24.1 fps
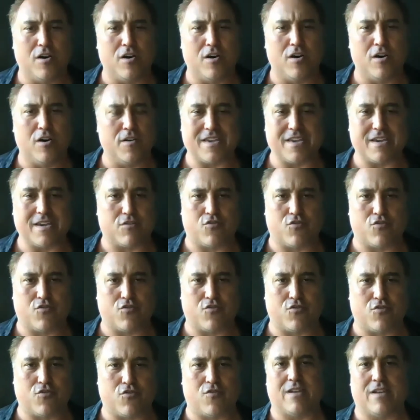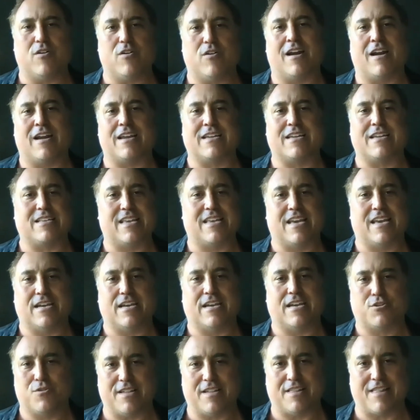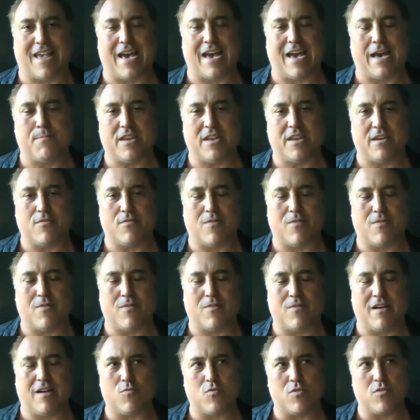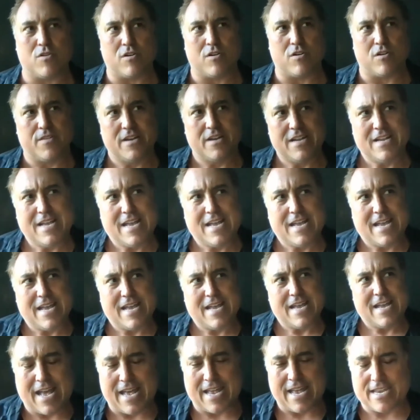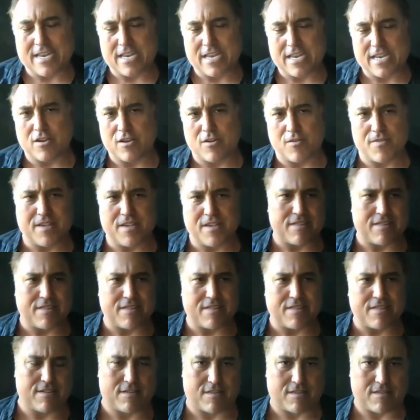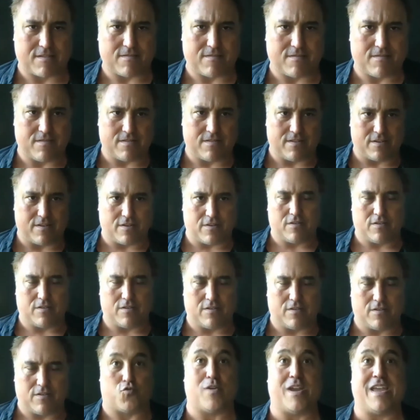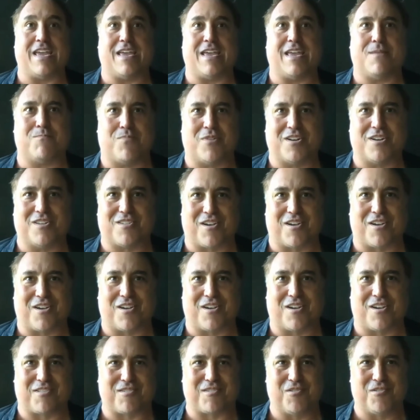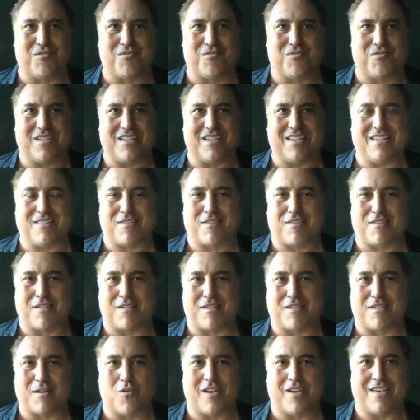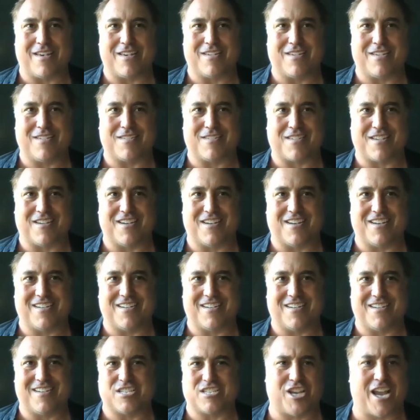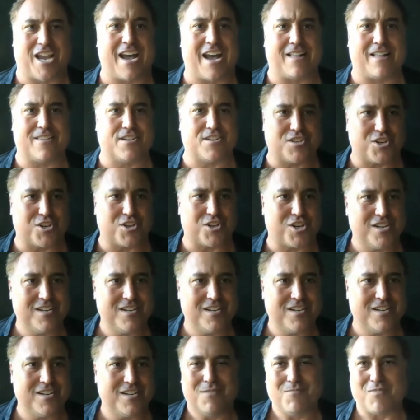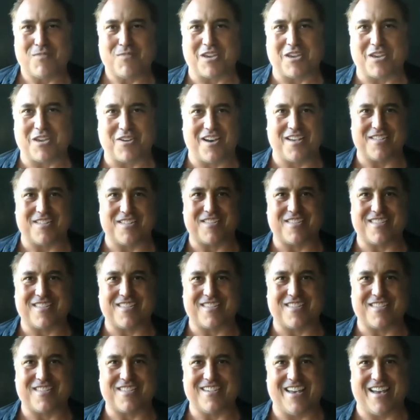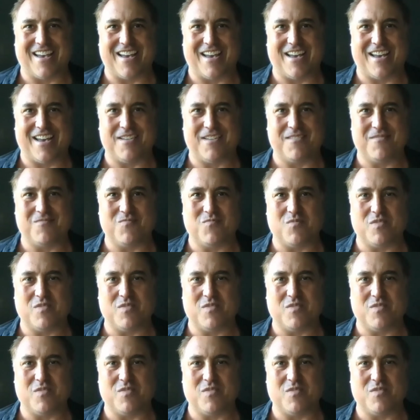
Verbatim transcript: all the incredible architecture that's happening around the world and you know this is great but it's also in some ways uh, a challenge because uh,